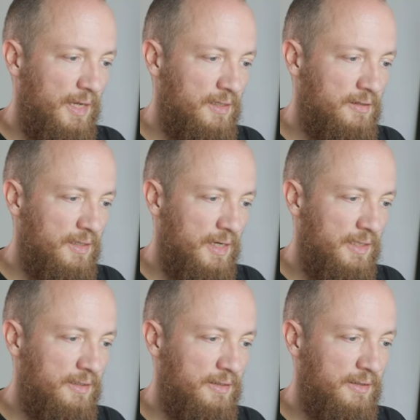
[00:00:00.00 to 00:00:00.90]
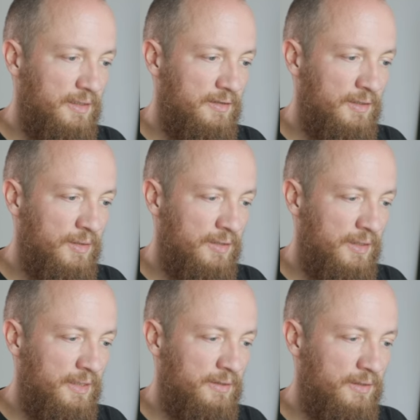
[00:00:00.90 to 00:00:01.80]
Inside the DC
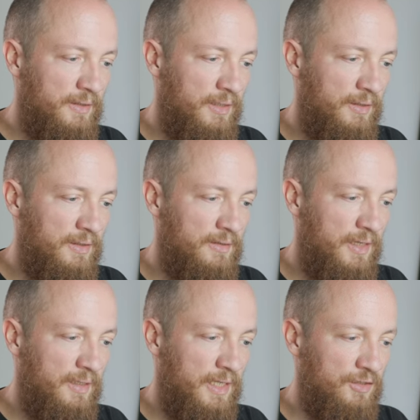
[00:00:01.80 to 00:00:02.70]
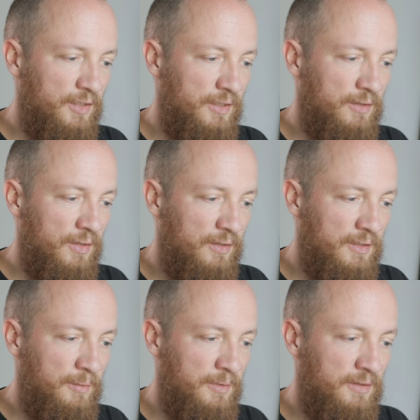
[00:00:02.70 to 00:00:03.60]
regulator there is a latching
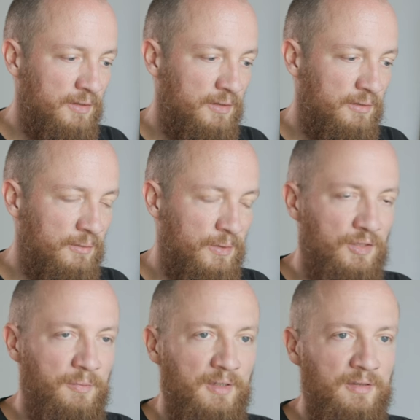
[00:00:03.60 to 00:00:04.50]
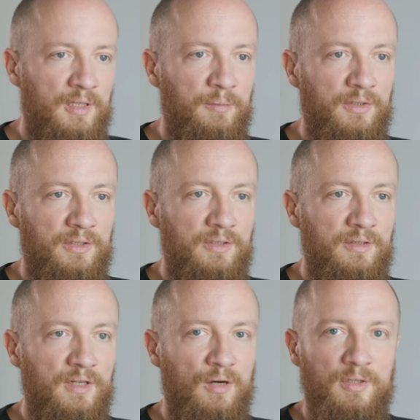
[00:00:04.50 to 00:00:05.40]
current limiter, which basically
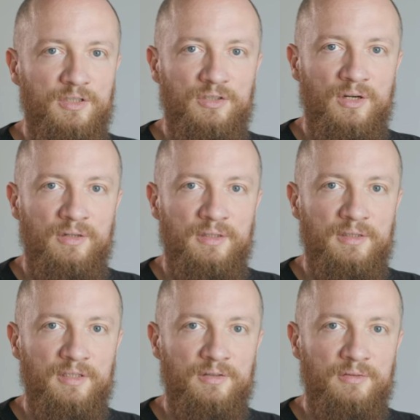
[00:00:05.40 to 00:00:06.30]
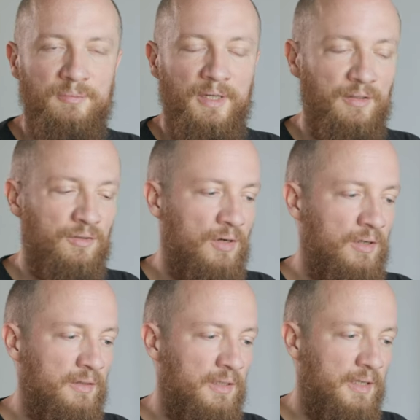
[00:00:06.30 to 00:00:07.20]
monitors how much current is being
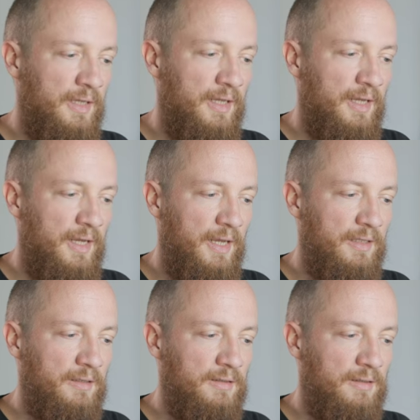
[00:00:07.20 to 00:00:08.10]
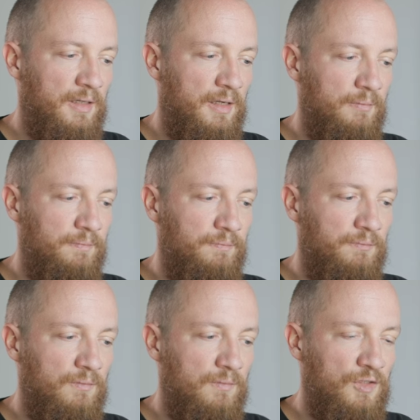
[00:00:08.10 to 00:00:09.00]
drawn and
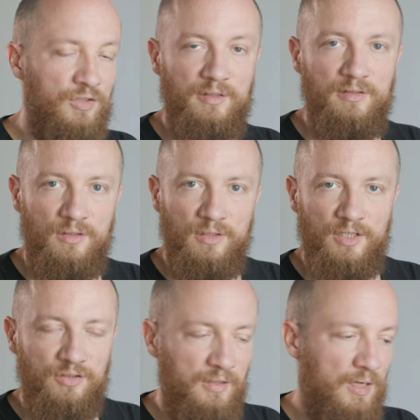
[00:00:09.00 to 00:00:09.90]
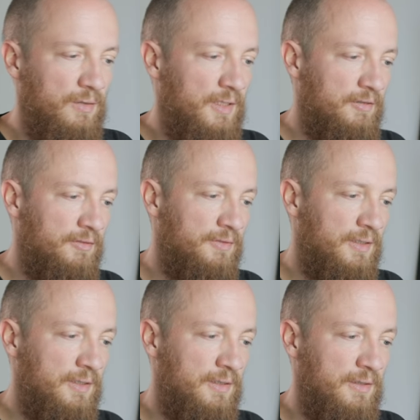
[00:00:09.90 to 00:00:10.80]
um, shuts the connection down if,
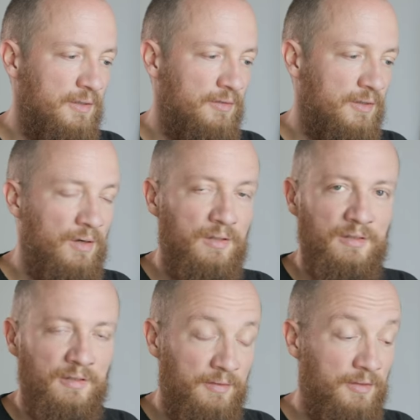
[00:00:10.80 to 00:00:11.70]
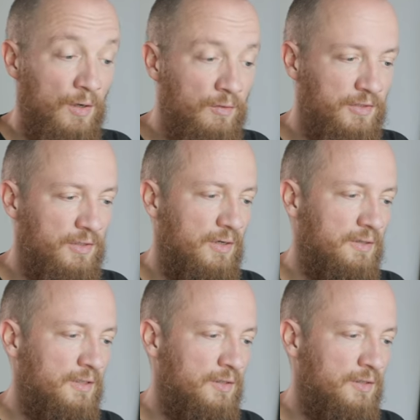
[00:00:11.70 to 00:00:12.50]
uh, if a current, if an overcurrent